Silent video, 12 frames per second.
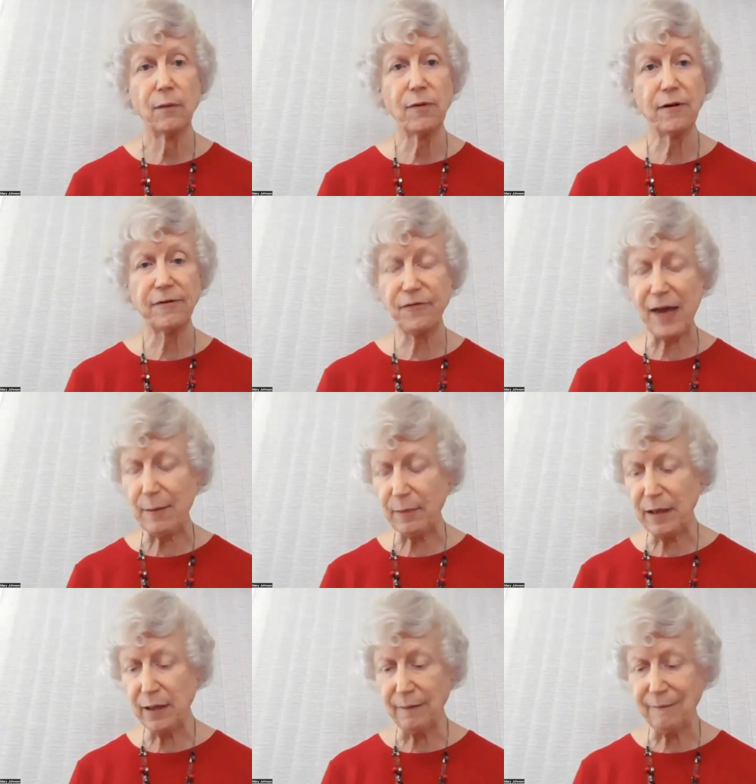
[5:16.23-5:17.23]
when their
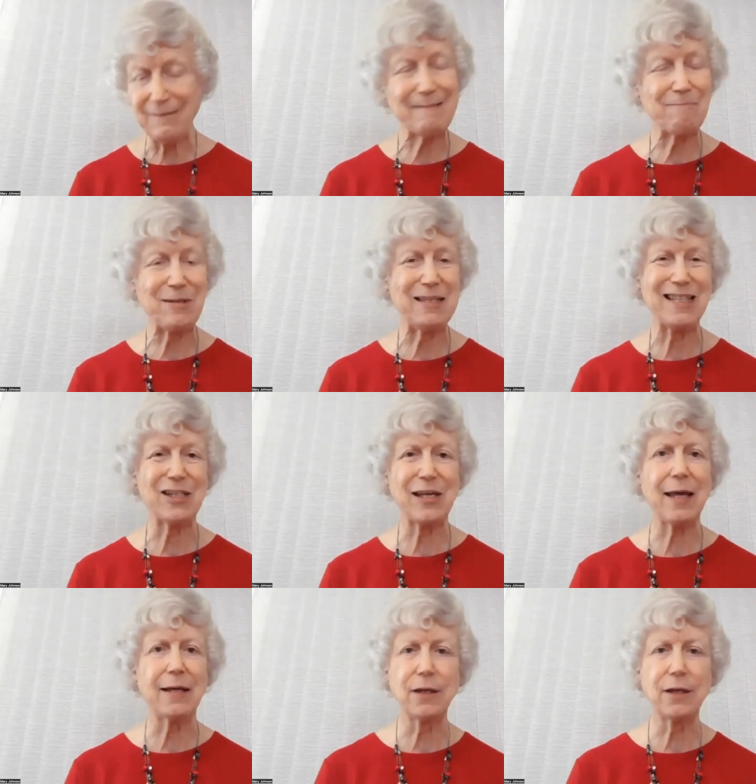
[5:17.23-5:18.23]
family just
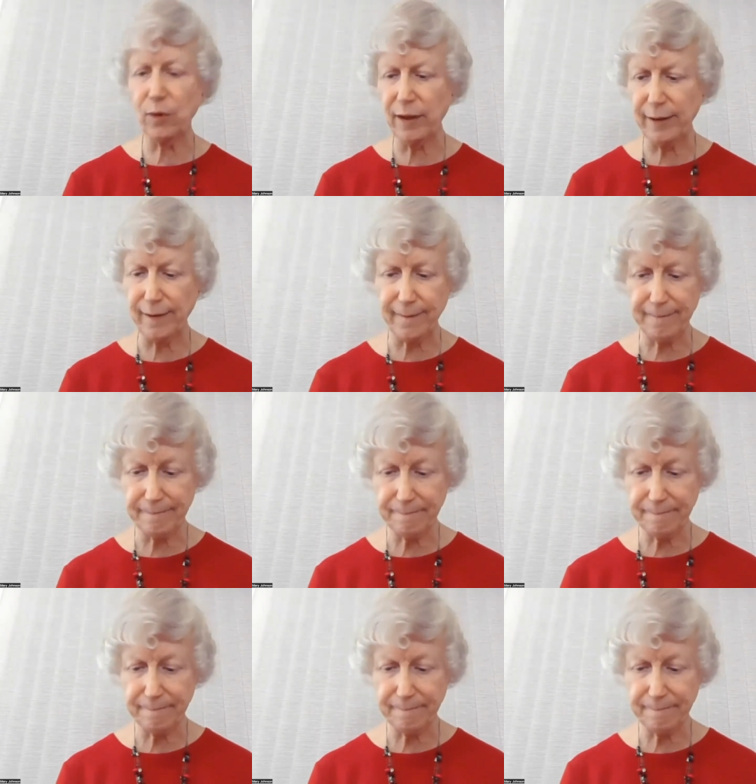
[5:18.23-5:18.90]
can't deal with it.